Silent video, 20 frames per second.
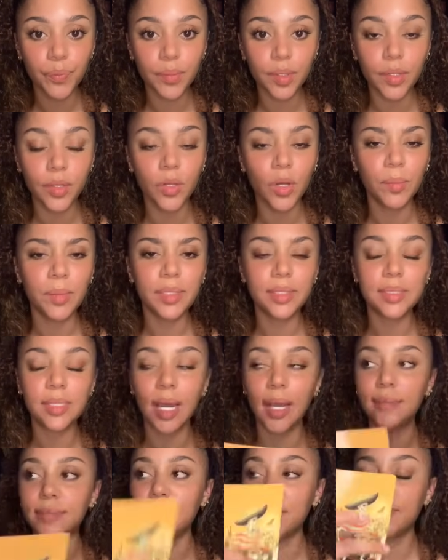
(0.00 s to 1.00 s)
You know how many
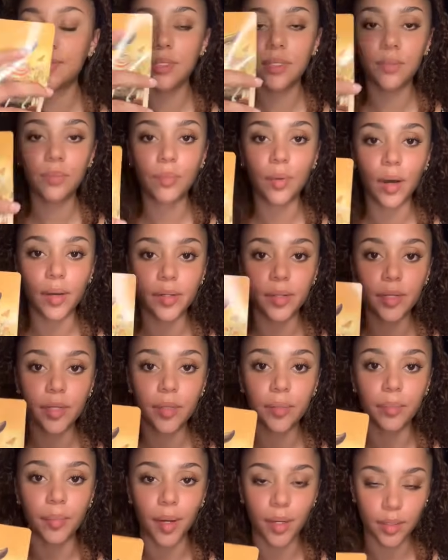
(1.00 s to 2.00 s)
times I've seen
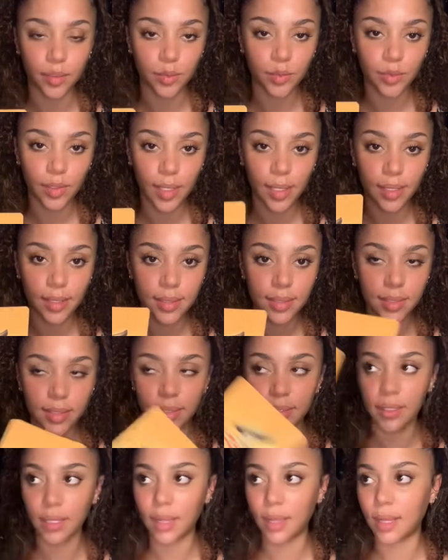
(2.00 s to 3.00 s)
monarch butterflies
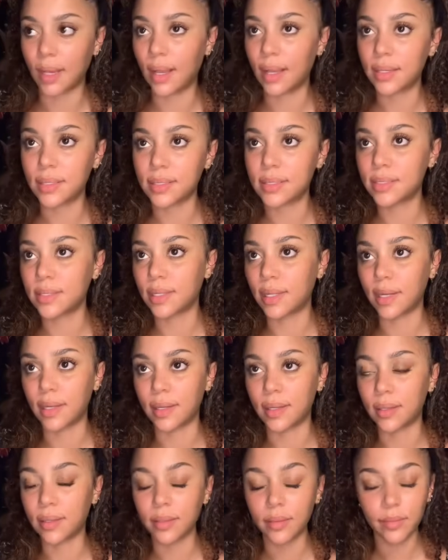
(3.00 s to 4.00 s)
in the last,
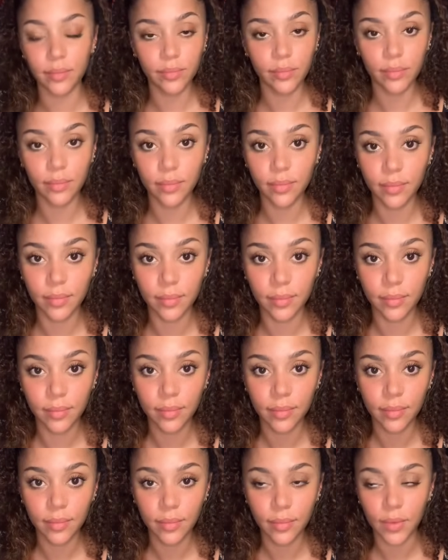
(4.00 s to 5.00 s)
like,
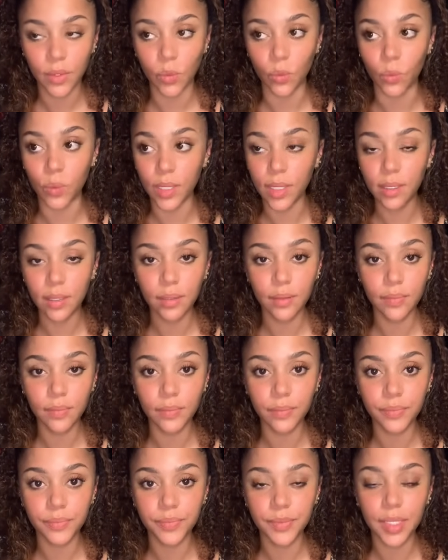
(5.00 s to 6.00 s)
week?
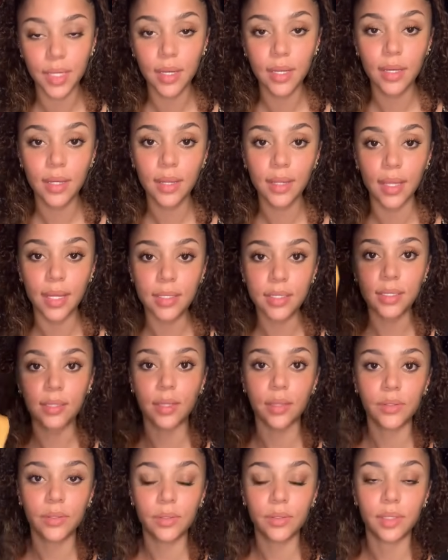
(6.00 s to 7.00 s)
That's
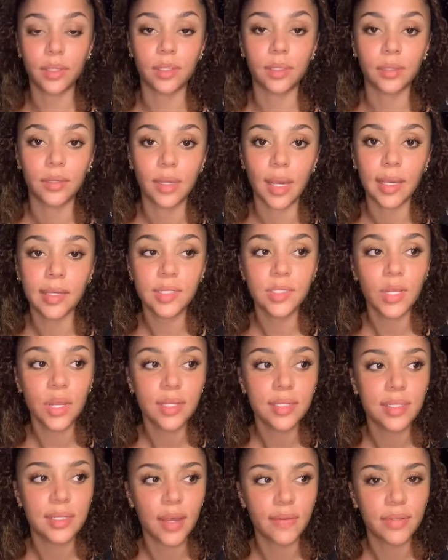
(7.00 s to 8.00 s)
another thing. I saw
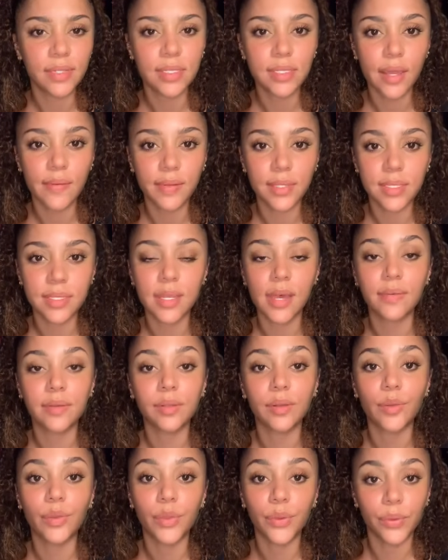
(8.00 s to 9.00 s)

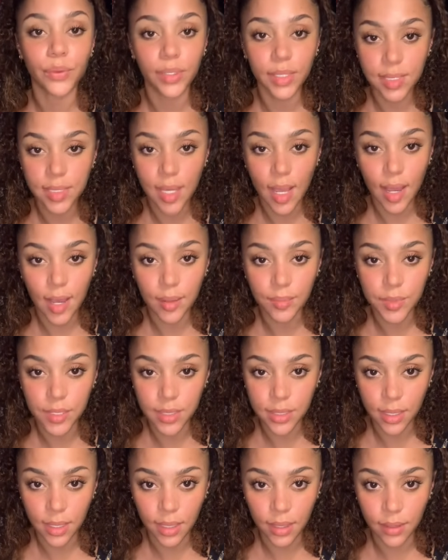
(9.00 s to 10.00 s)
7773 times
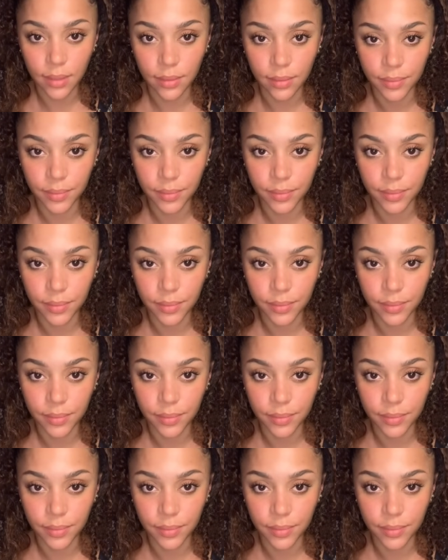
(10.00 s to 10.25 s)
today.